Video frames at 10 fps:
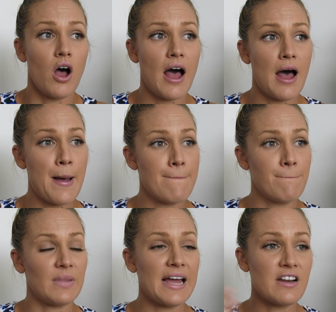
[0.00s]

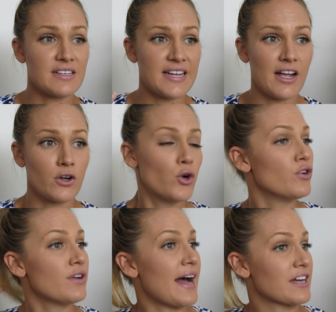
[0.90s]
Later that day,
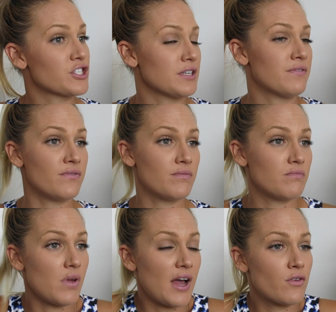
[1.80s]

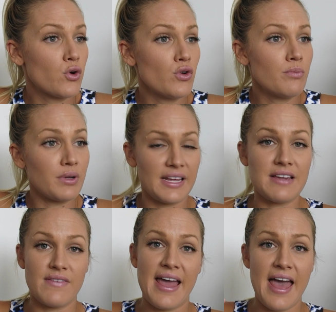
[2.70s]
I couldn't
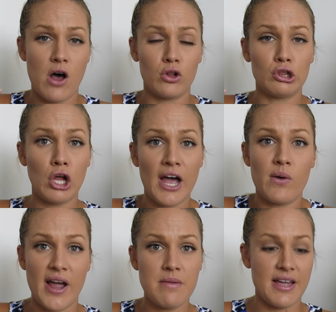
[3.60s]
believe how
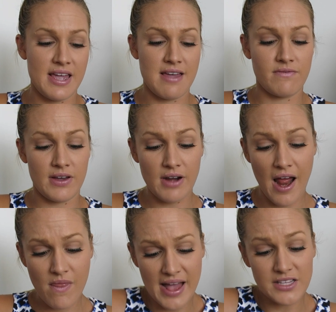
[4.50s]
lightweight my hair felt.
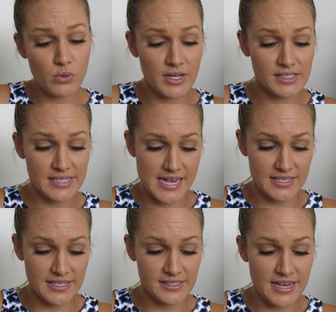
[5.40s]
And that's what it says.
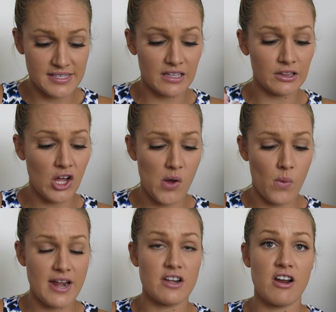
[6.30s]
It says a
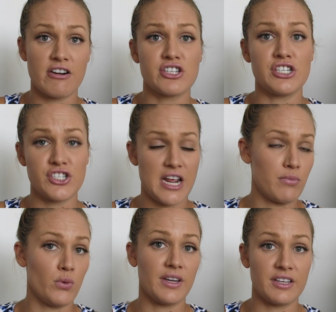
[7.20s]
lightweight nourishing
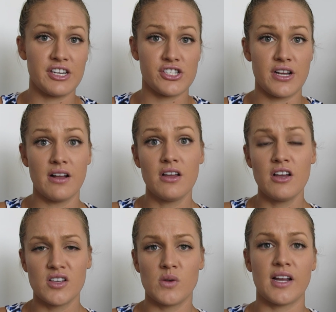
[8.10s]
shampoo and conditioner.
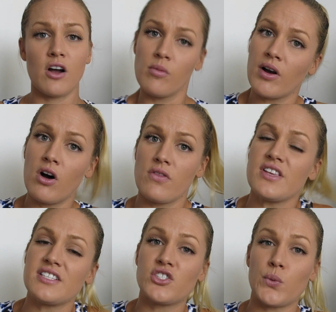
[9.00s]
So I was like, oh my God,
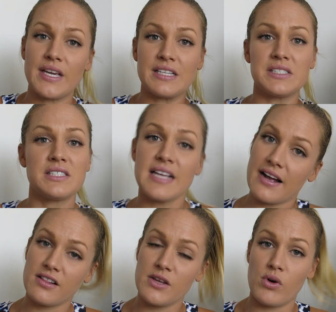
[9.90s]
this is doing
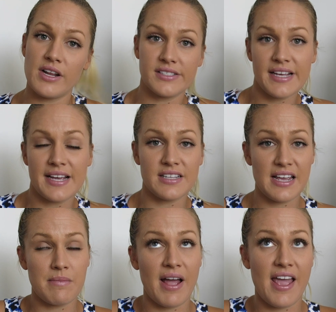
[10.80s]
exactly what it says.
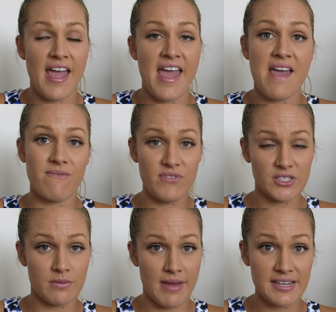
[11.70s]
My hair
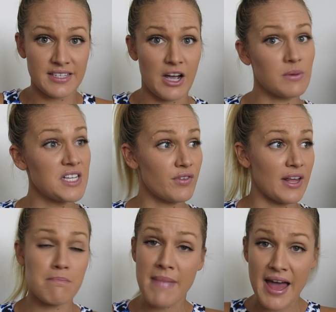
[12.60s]
feels amazing. I was even
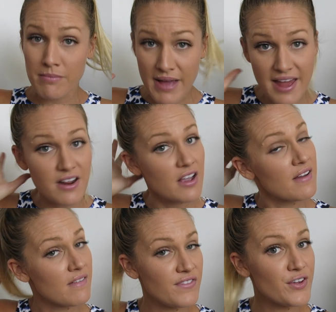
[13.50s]
like, Matt,
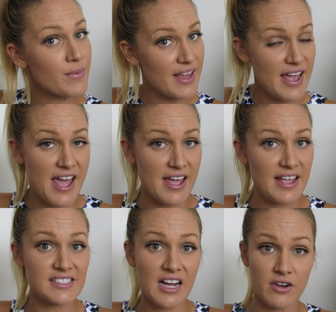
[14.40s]
feel my hair.
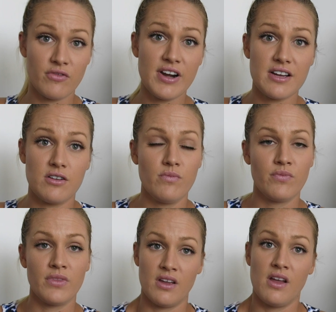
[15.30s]
It's unreal.
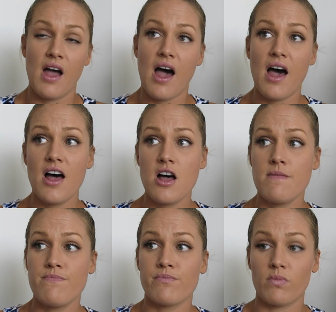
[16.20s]

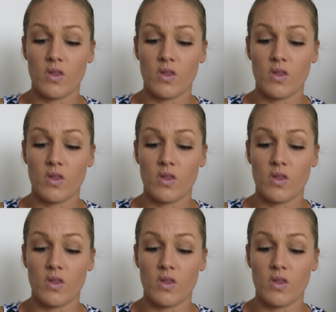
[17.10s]
Not